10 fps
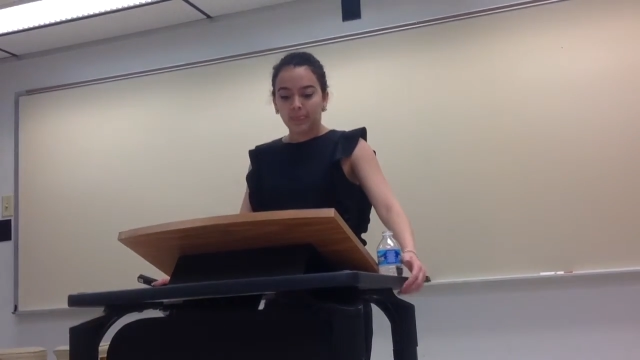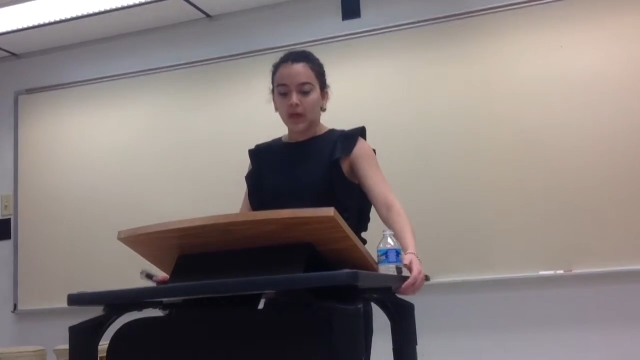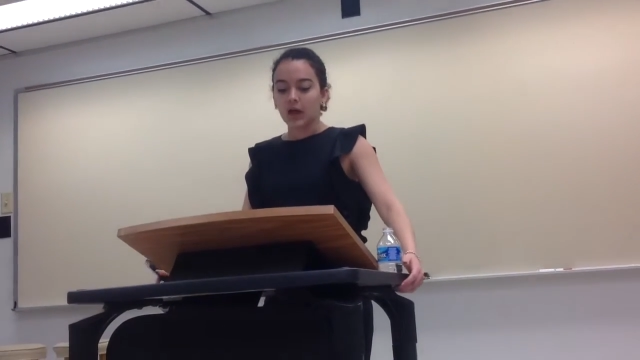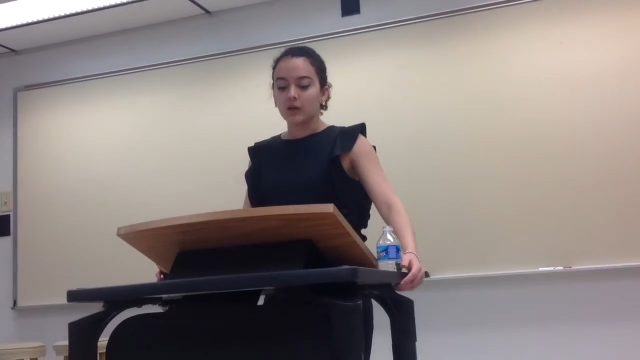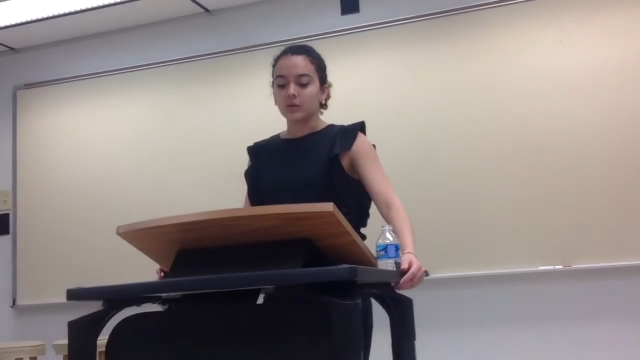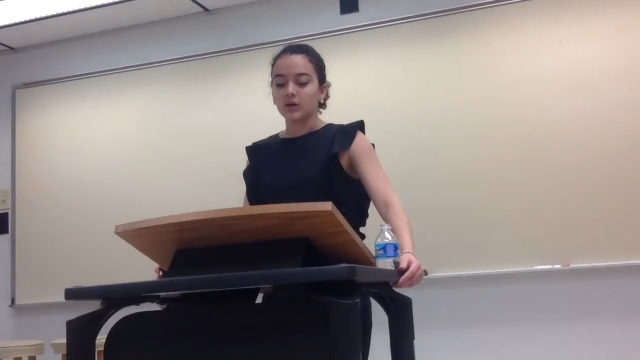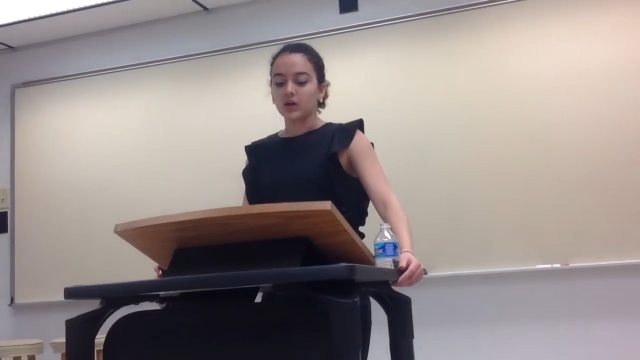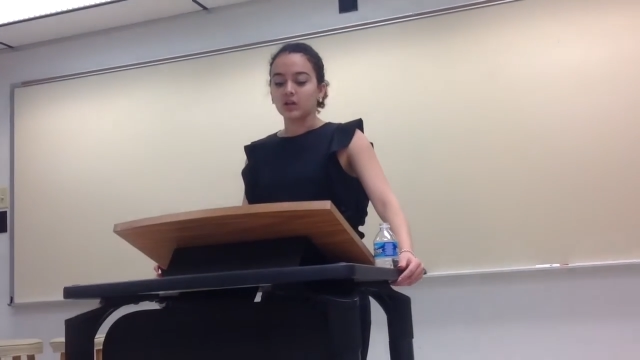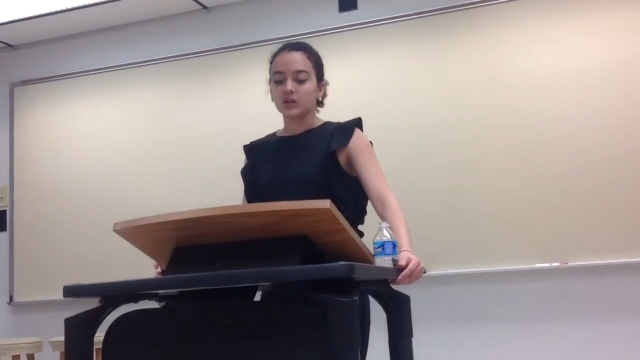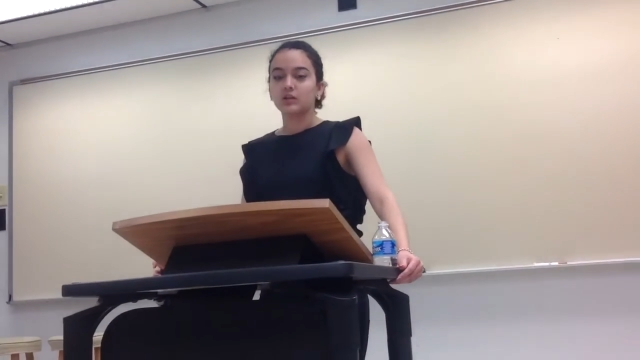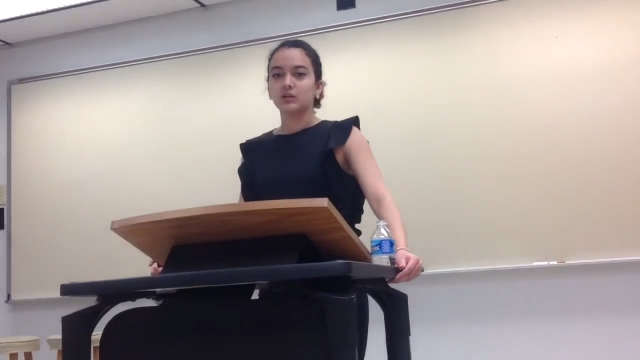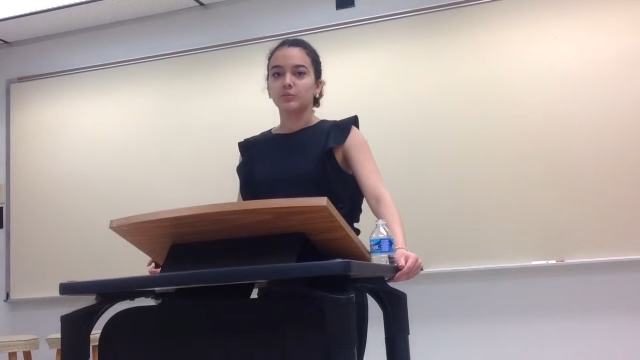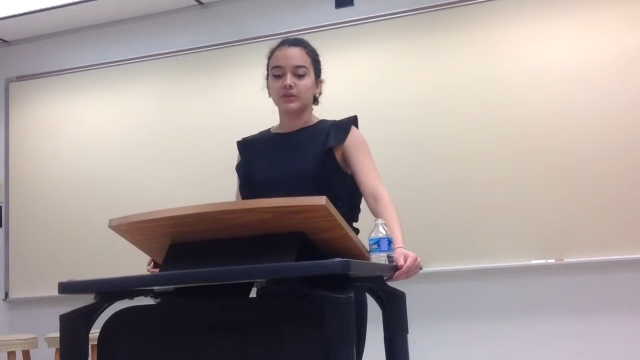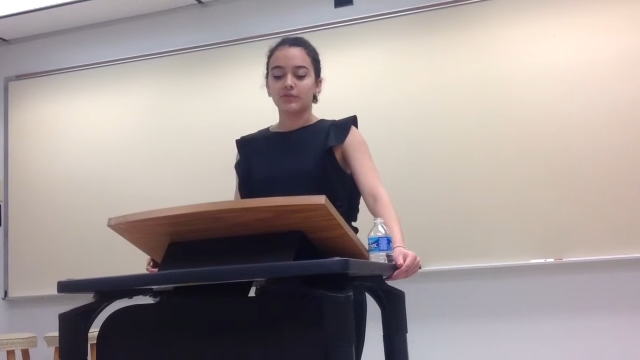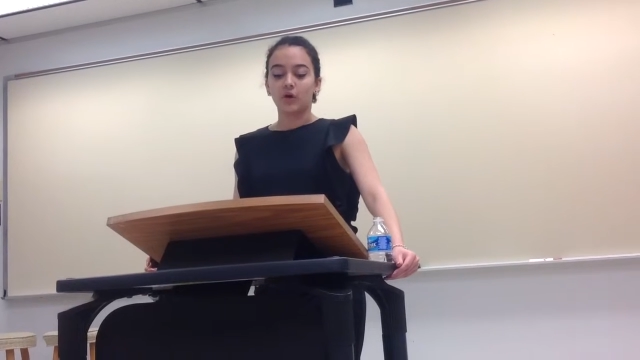I will include a
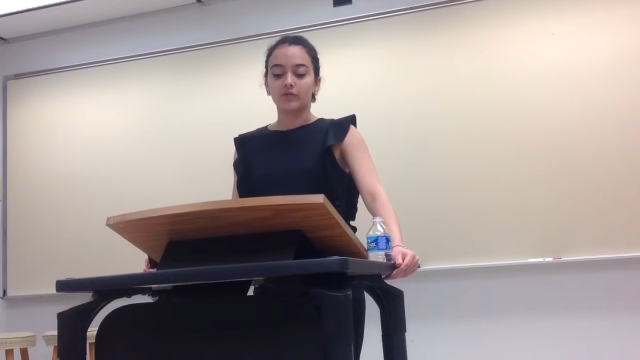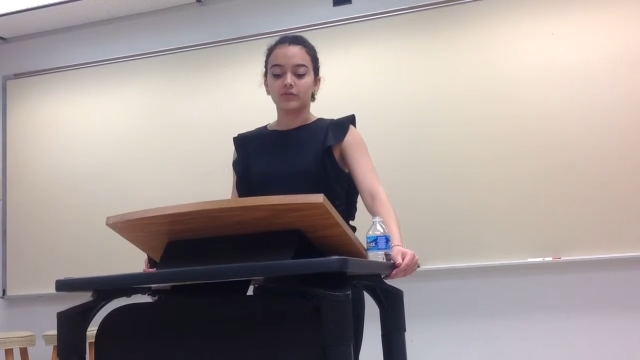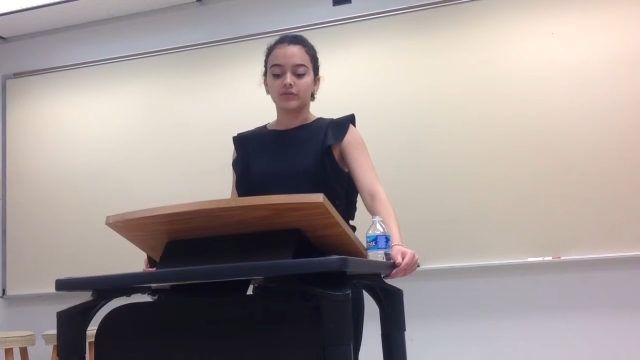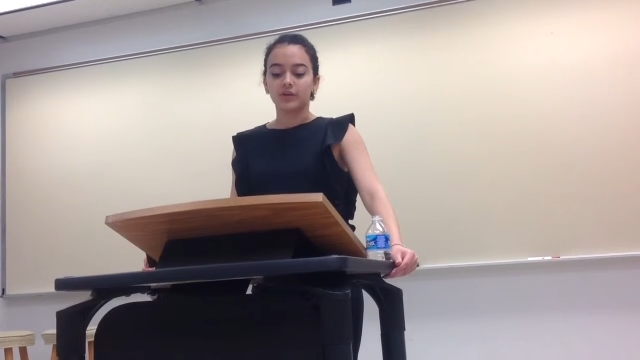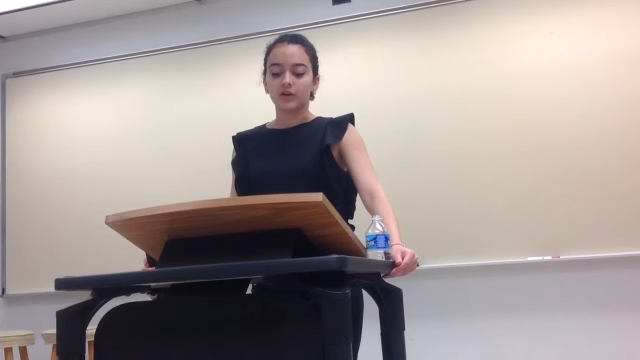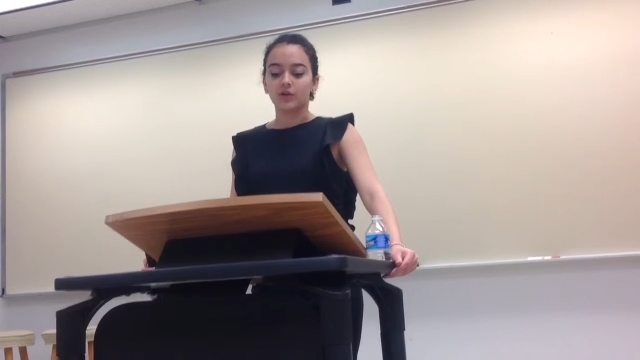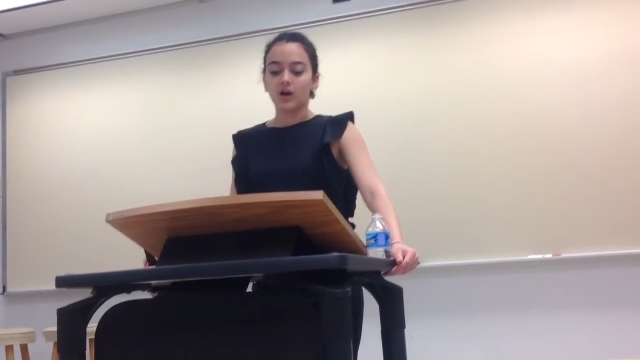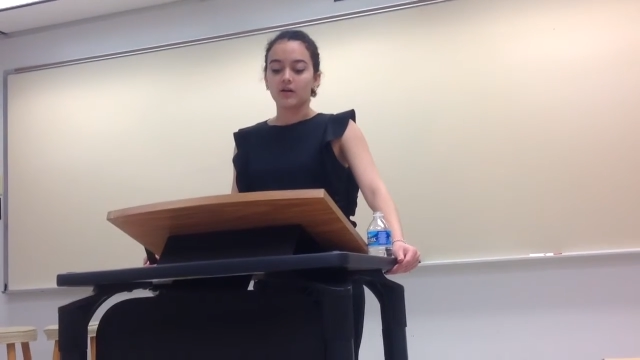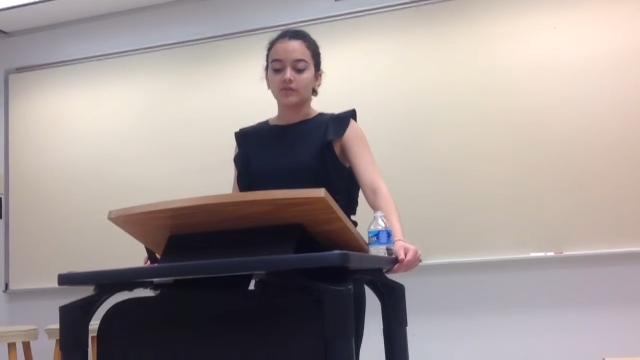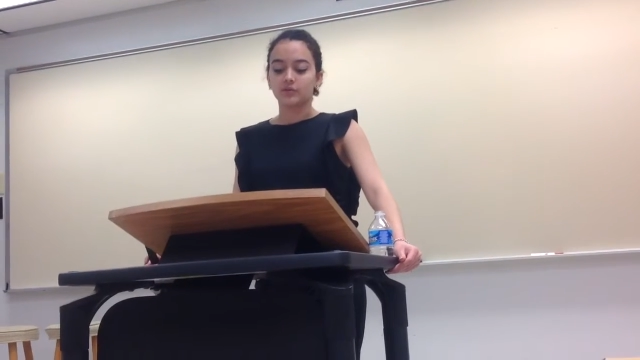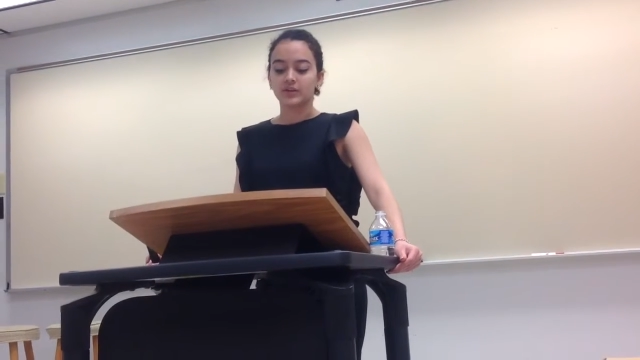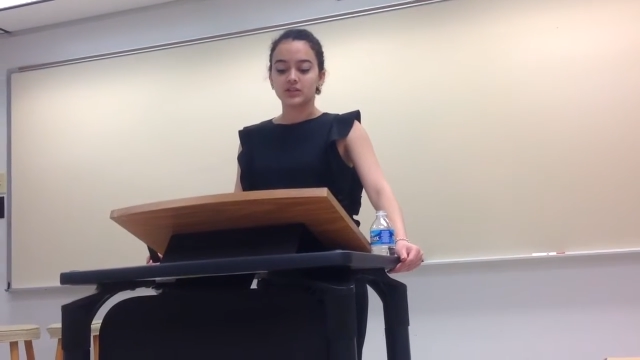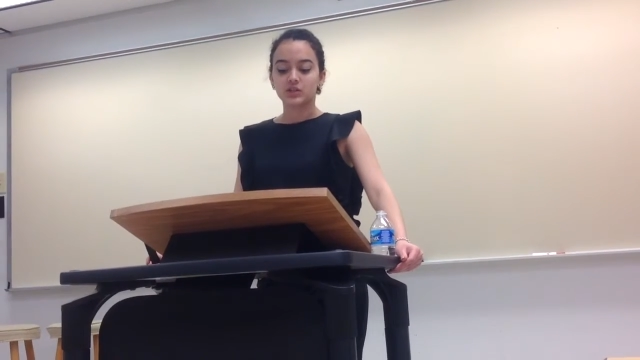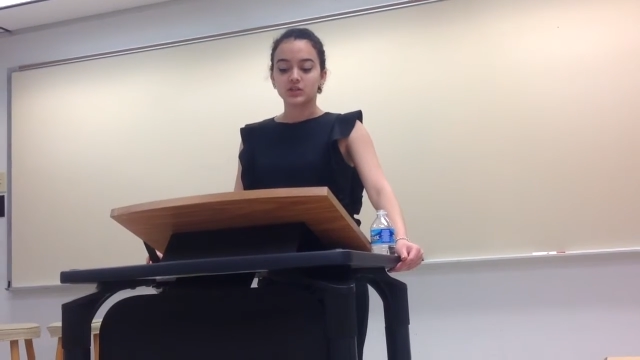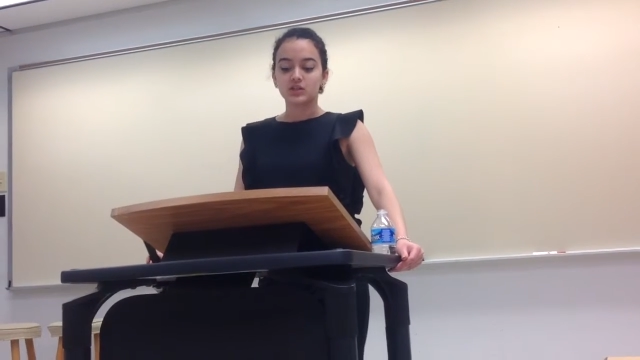brief overview of the
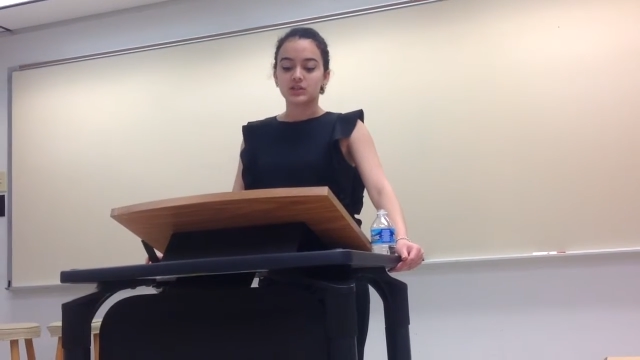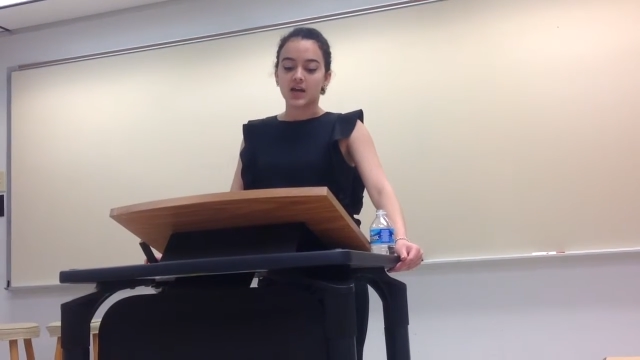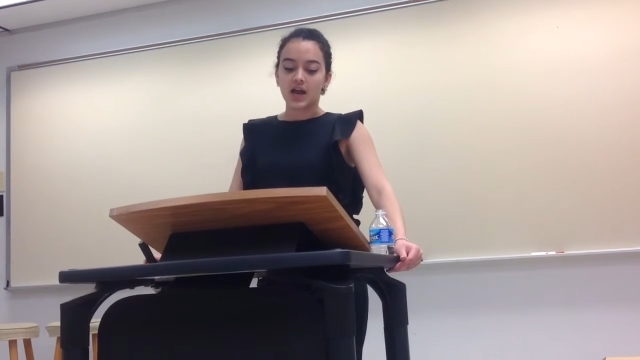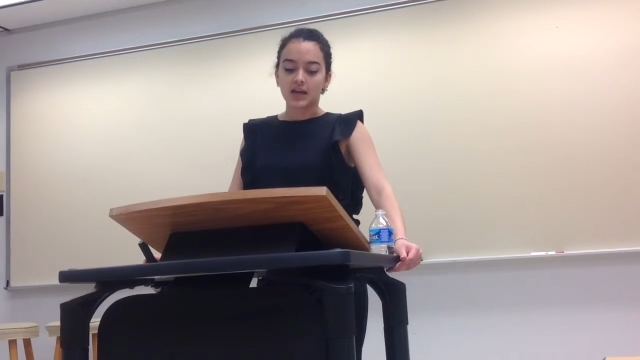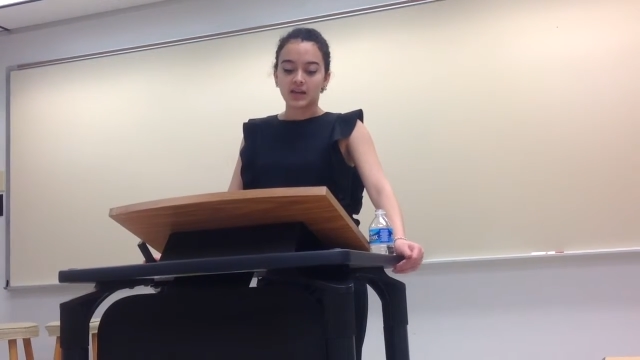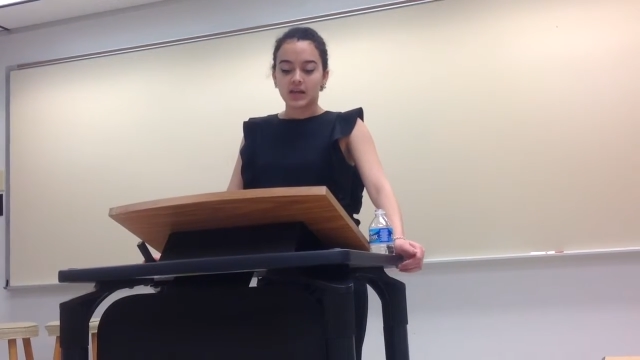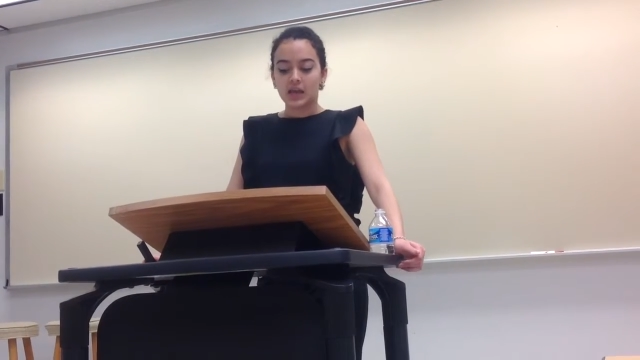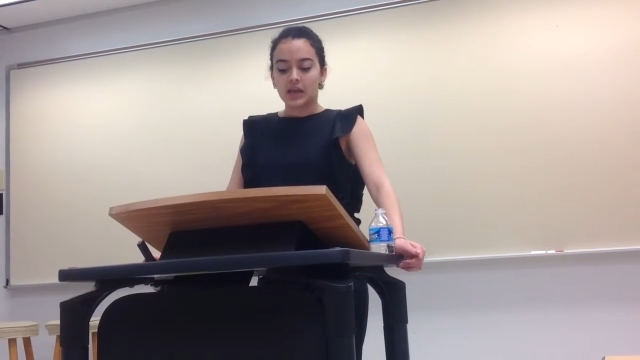research design